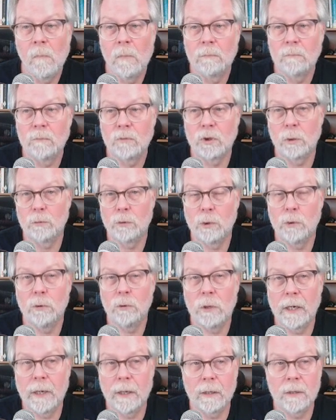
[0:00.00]
So 2
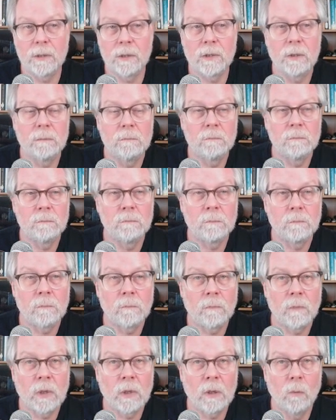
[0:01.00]
layers
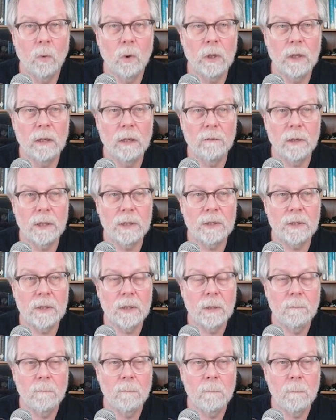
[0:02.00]
will give us
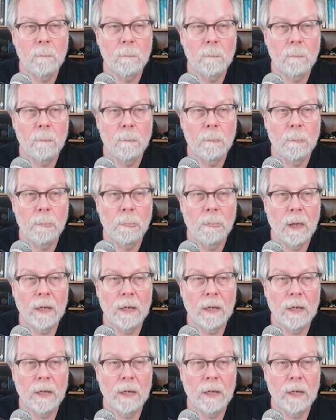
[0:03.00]
a